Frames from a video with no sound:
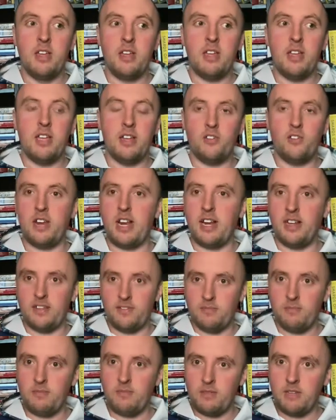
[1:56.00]
and trying to
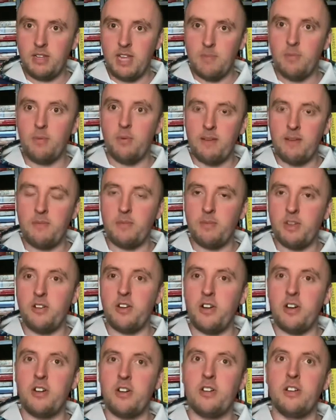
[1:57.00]
keep away from the
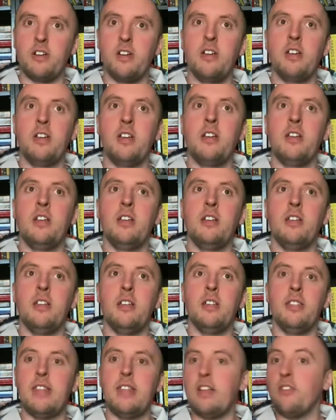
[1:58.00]
dog.
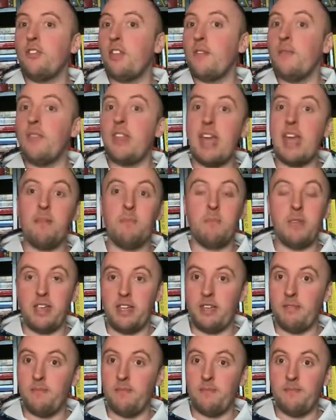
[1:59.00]
They love that
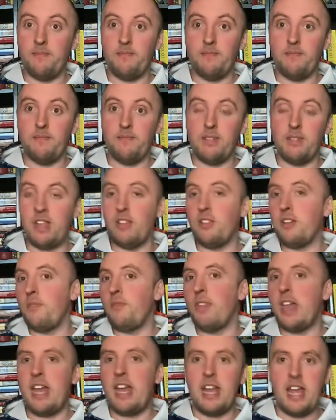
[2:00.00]
bit. They love
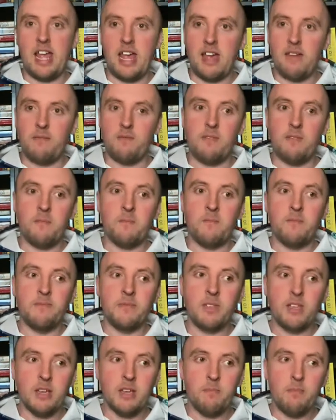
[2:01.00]
that half.
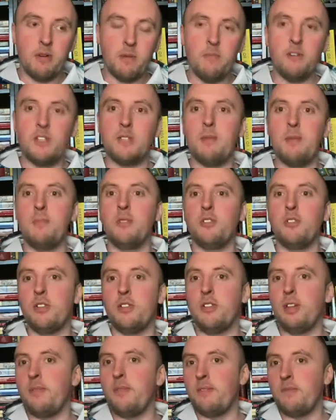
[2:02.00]
But most people
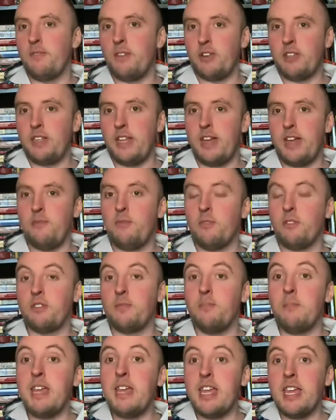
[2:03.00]
love the first half. Whereas
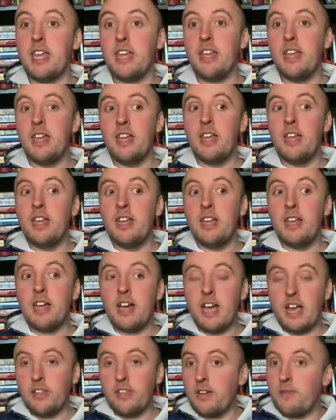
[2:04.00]
me,
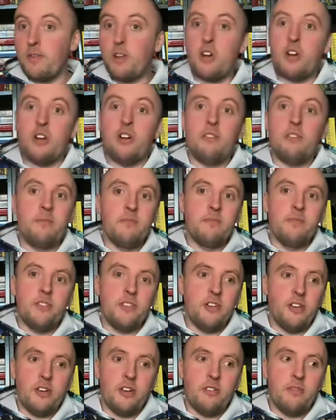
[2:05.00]
I love it all.
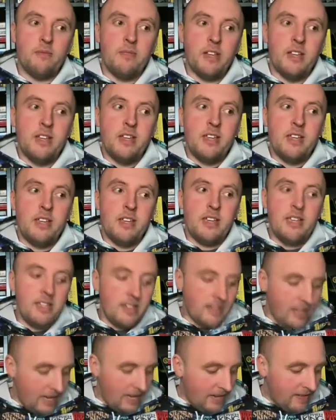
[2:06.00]
So,
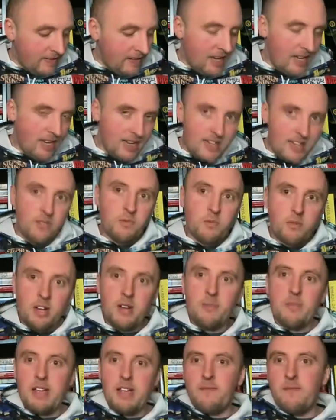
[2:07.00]
like I said, it is one
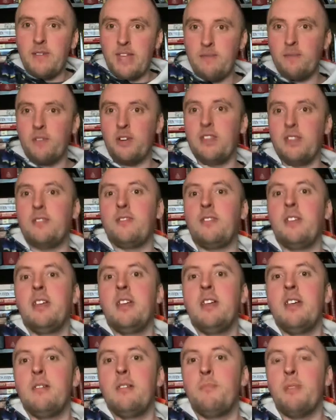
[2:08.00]
of my favorites.
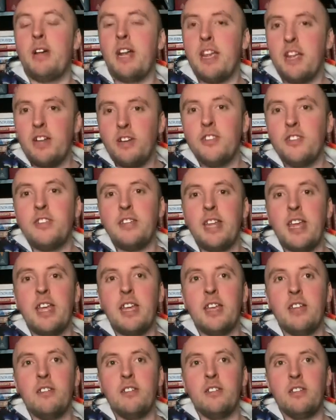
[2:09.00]
But I
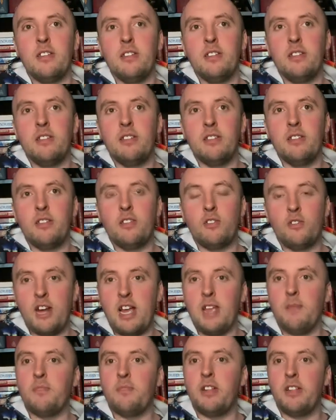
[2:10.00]
understand the
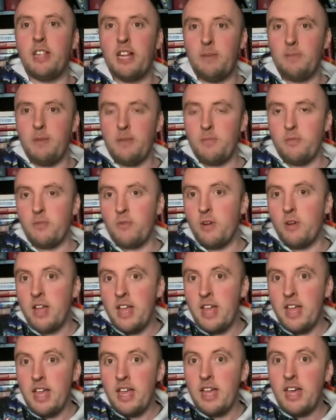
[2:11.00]
gripes a lot of people
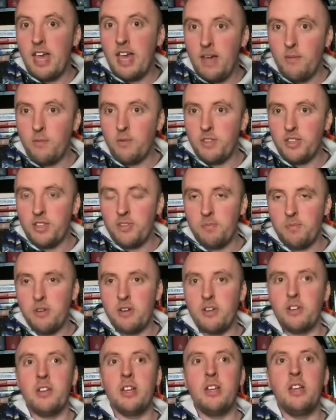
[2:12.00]
have with this
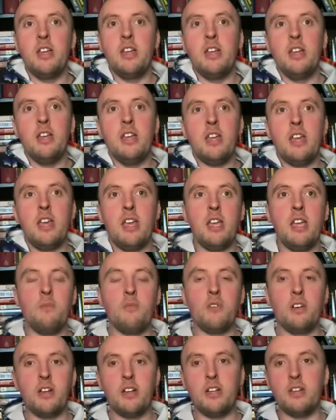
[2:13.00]
book. And
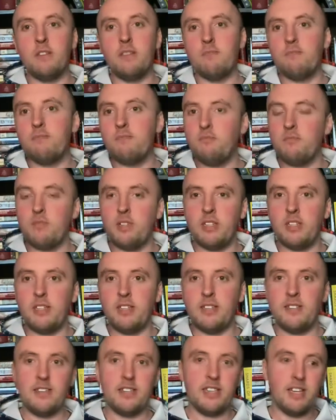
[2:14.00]

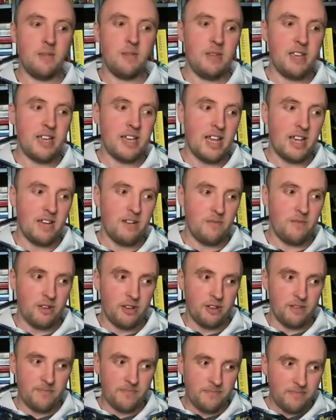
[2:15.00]
this is going to be kind of
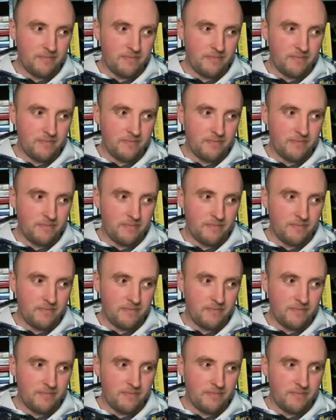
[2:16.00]
a